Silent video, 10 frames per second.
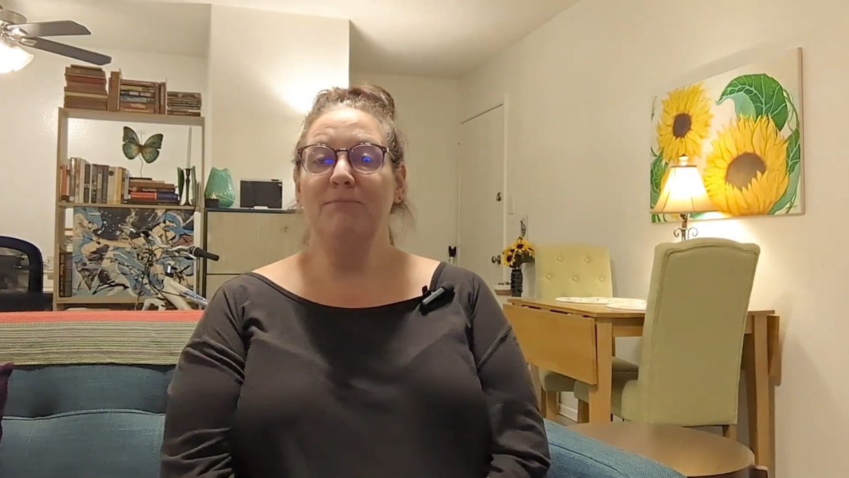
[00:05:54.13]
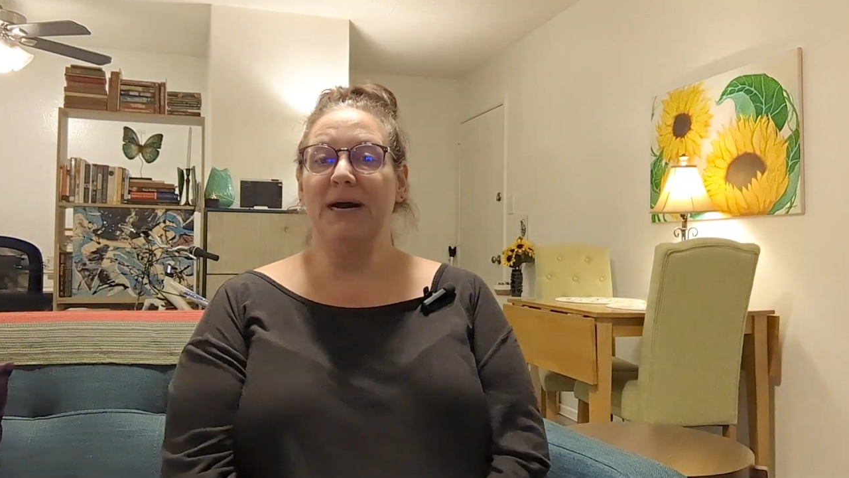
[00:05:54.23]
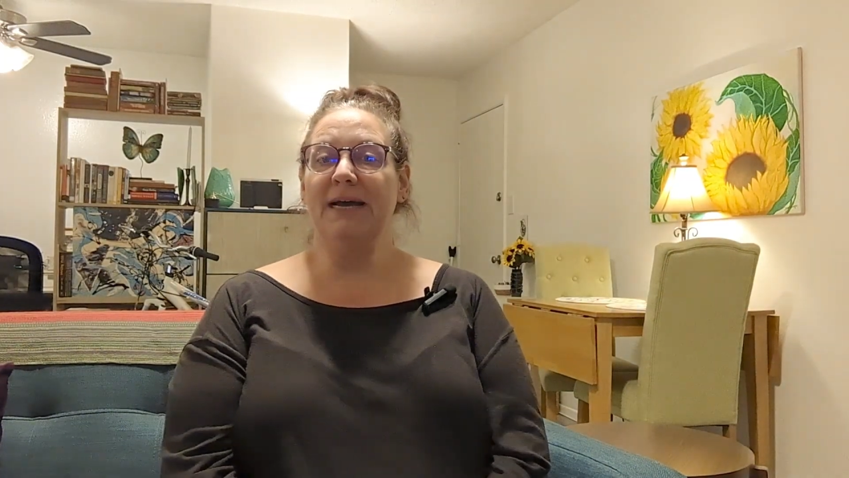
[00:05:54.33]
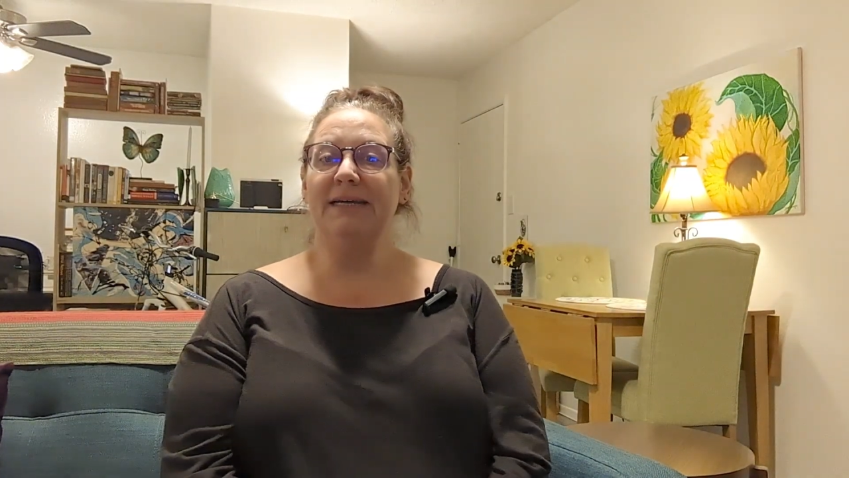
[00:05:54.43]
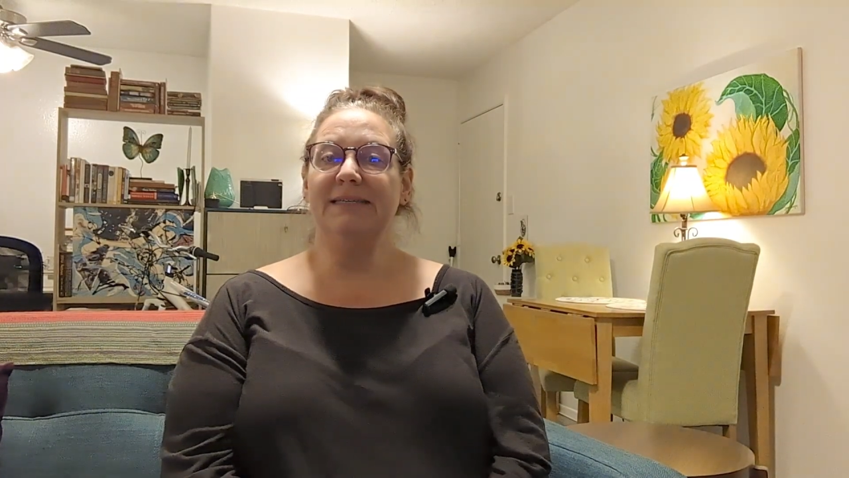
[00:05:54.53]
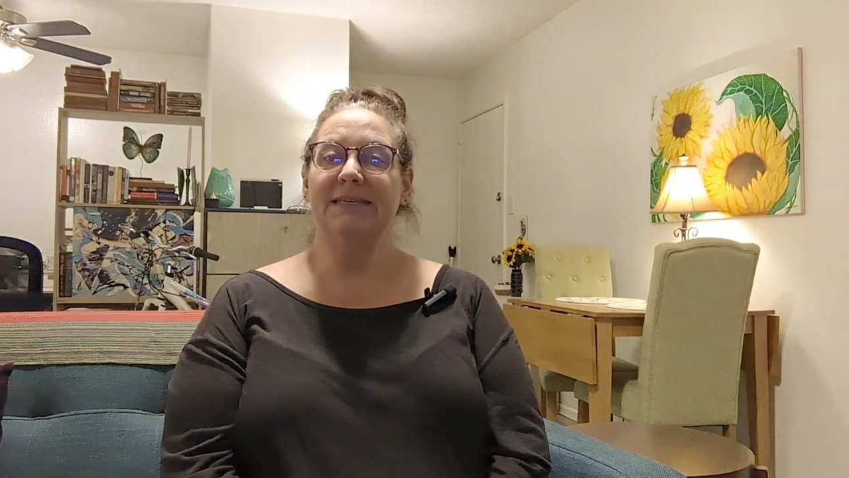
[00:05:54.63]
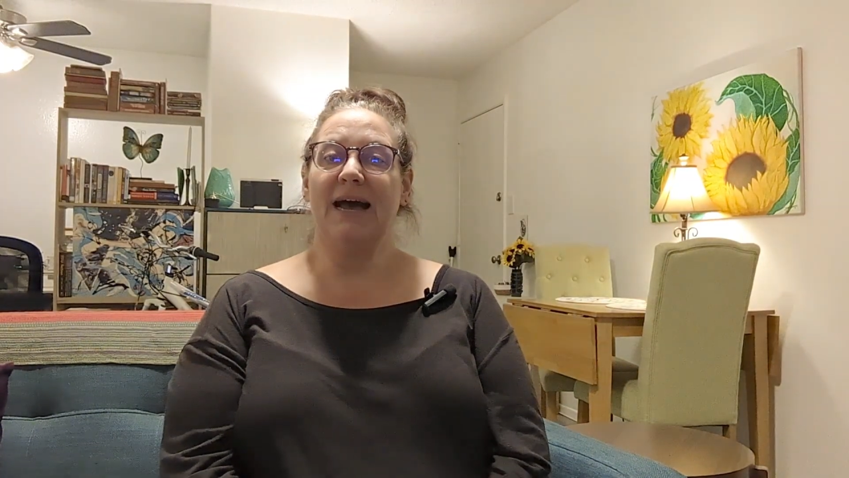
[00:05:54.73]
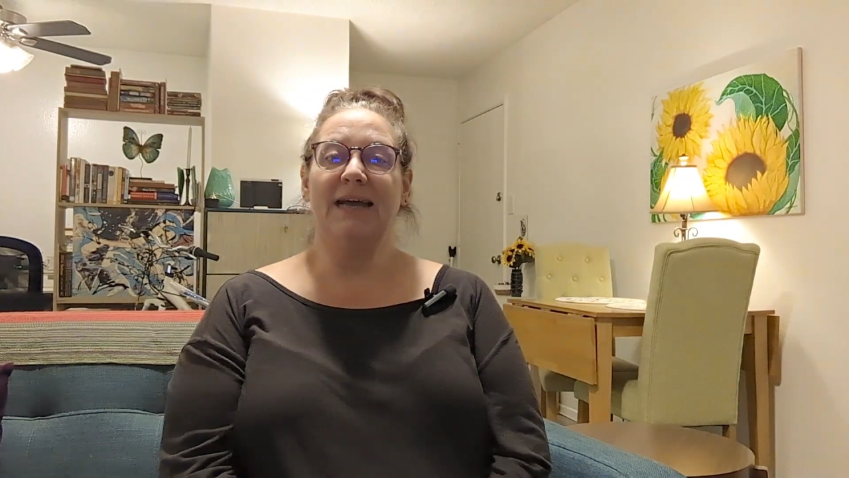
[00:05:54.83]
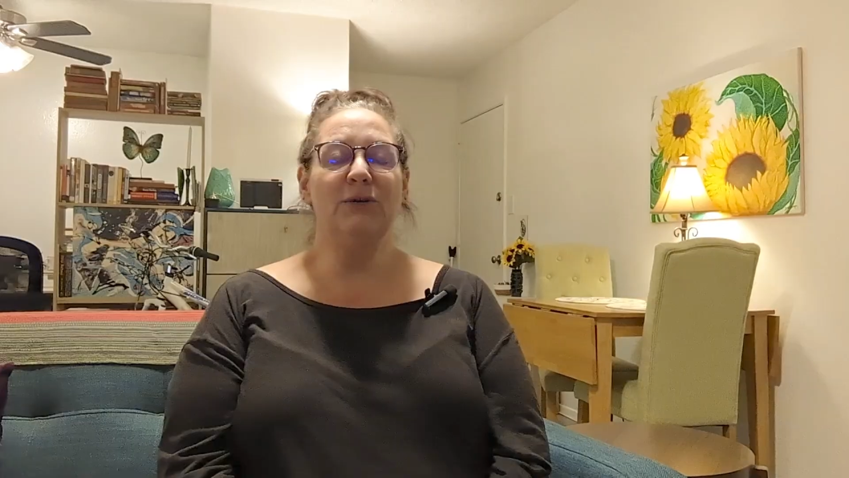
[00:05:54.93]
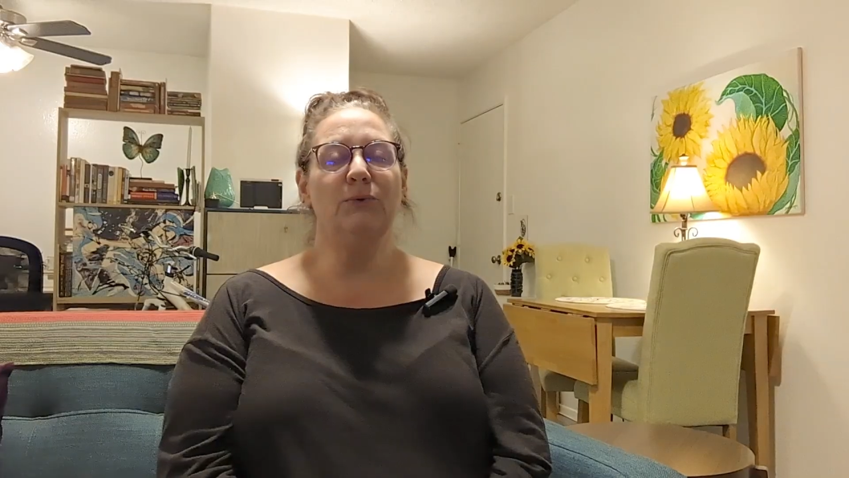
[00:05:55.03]
but
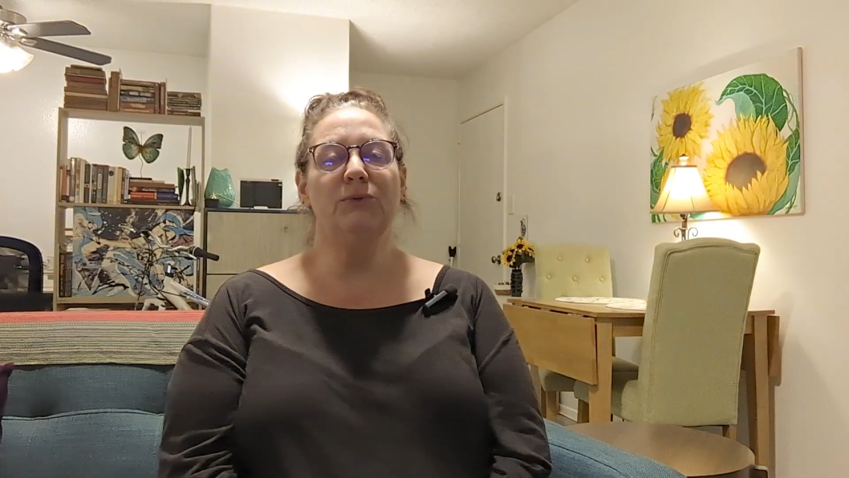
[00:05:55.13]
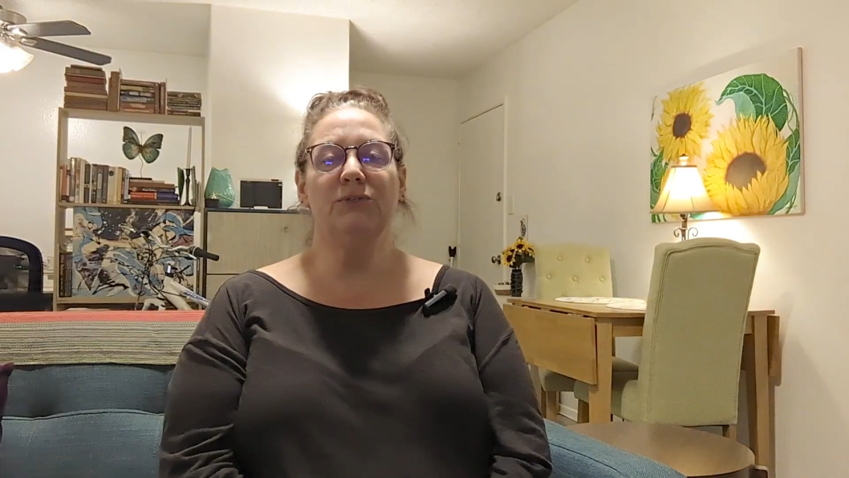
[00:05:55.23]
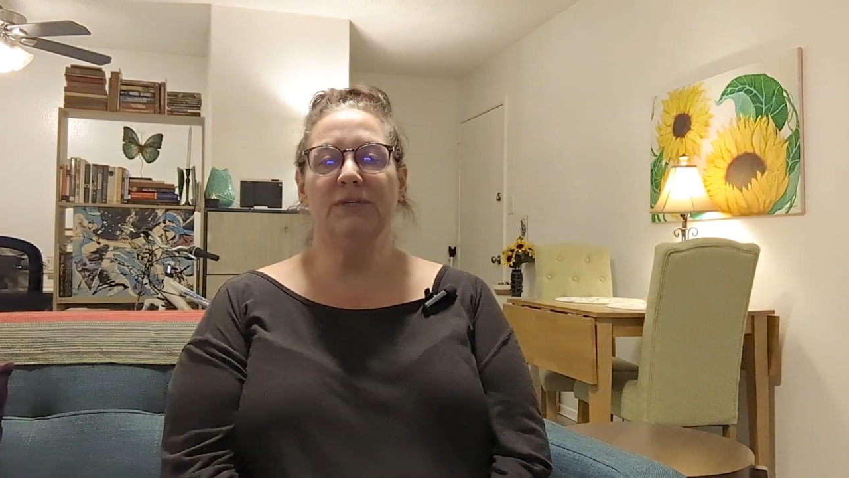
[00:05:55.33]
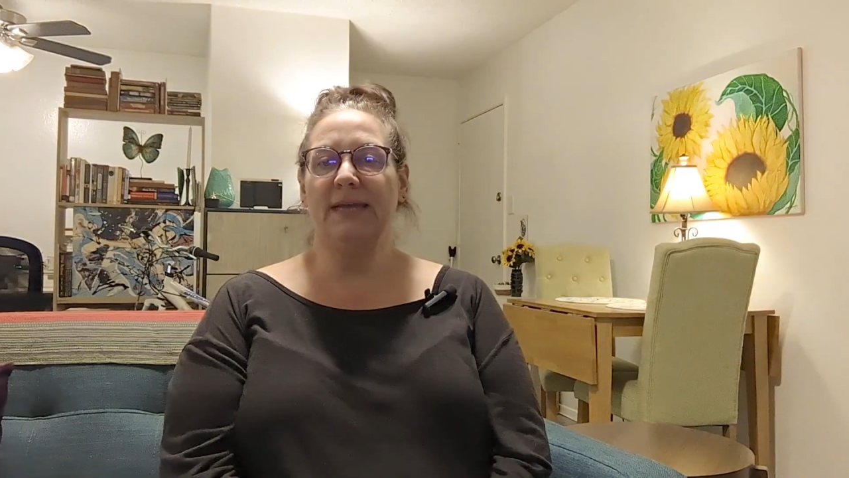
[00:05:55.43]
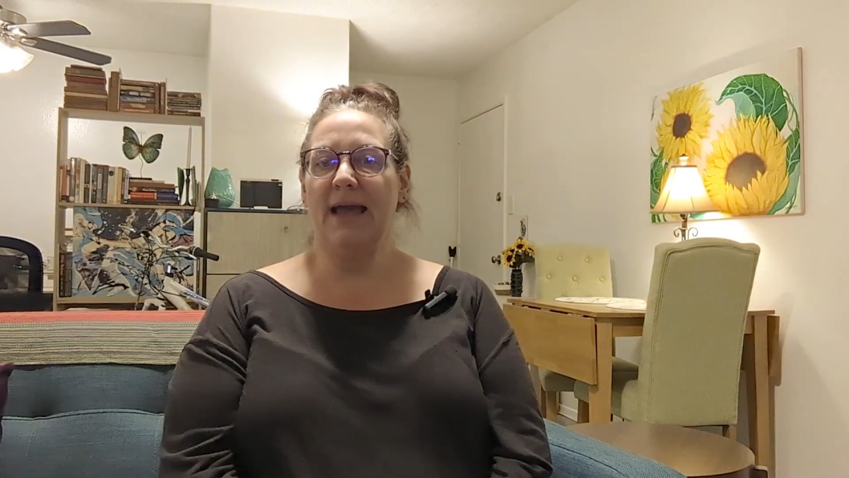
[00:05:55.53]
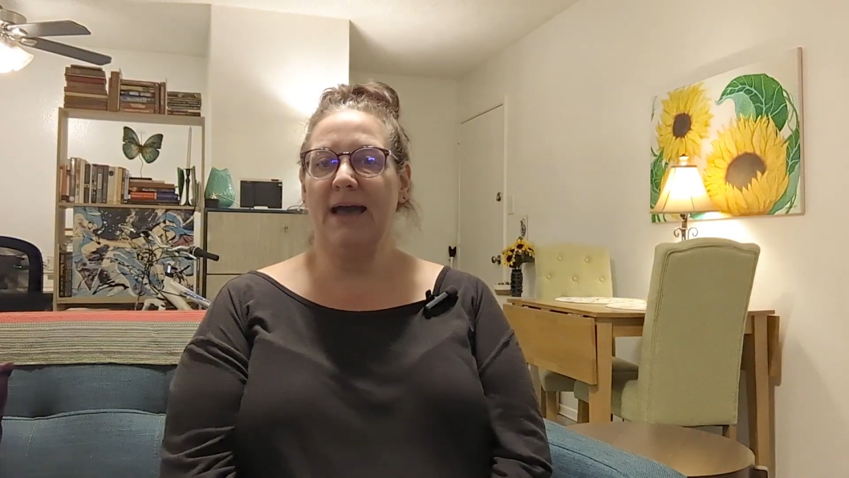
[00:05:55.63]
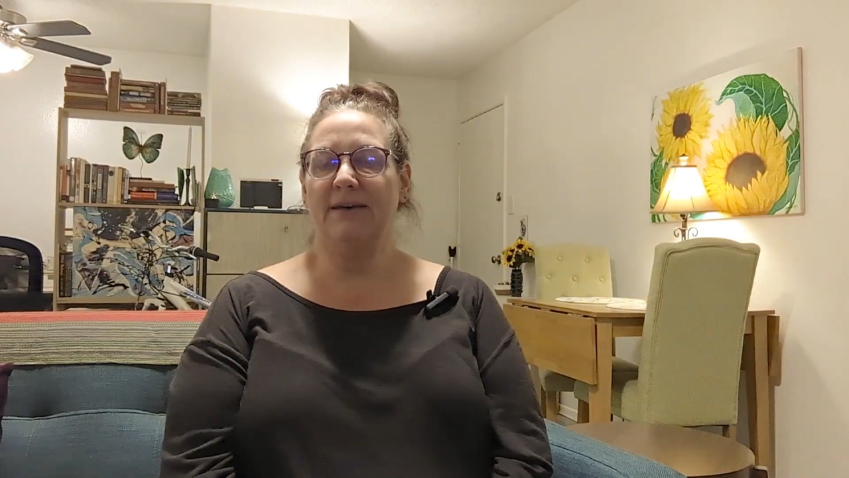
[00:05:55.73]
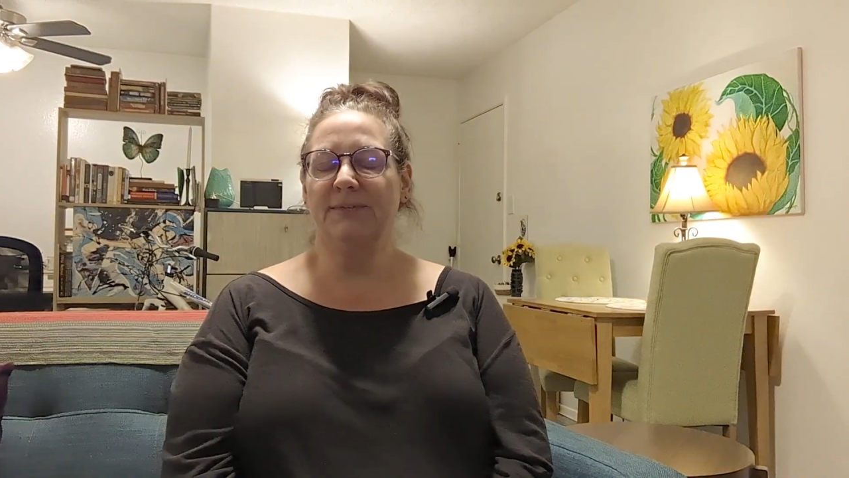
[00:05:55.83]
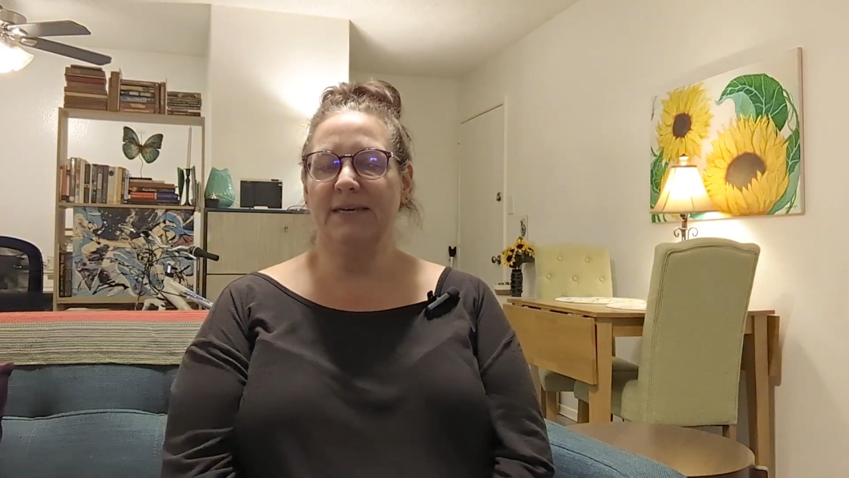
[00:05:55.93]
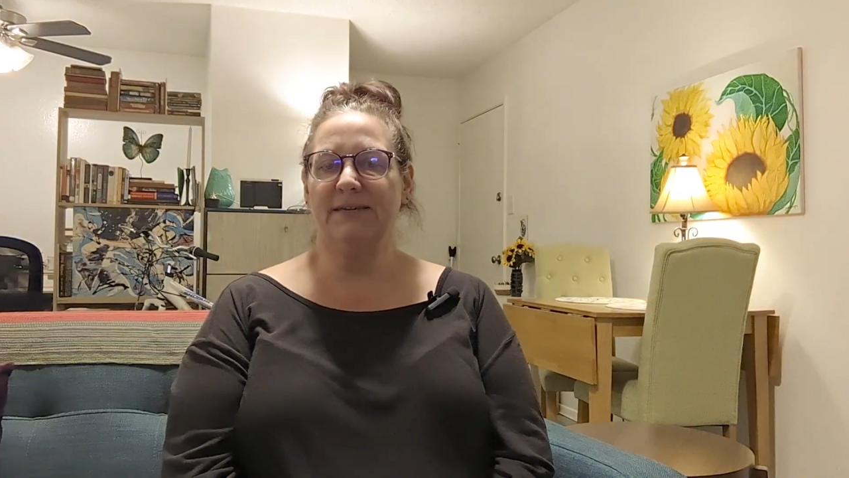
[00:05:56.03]
I don't usually
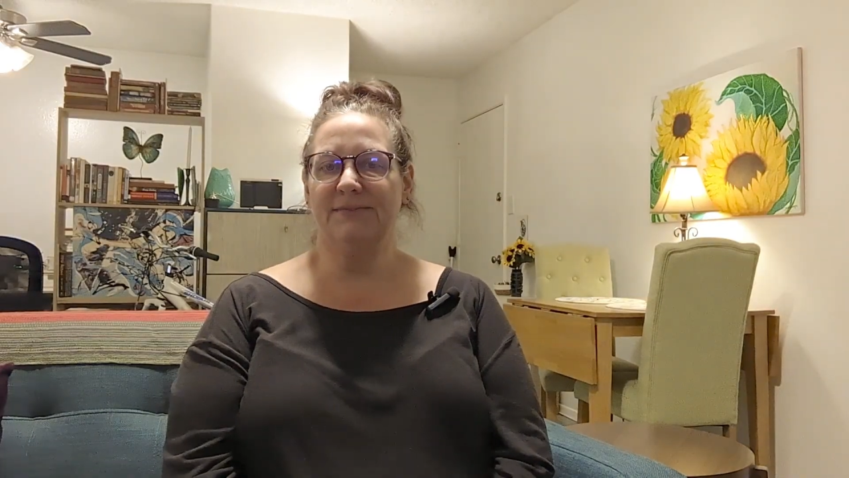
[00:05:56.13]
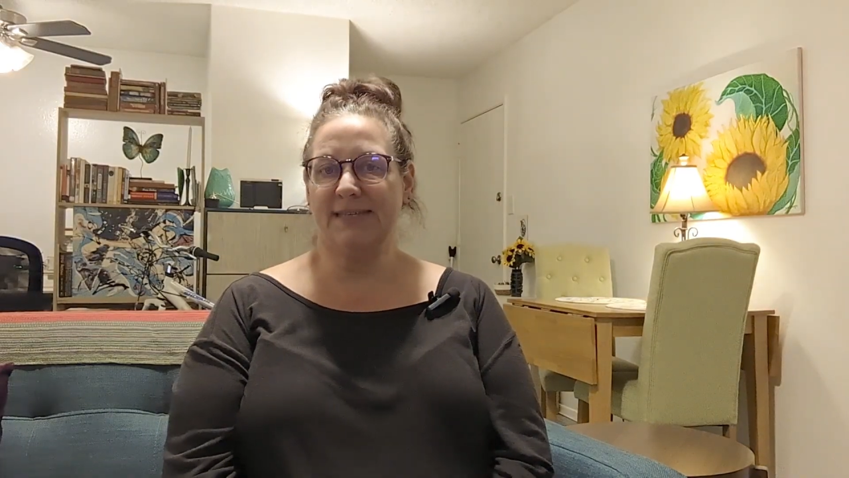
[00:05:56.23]
have a lot of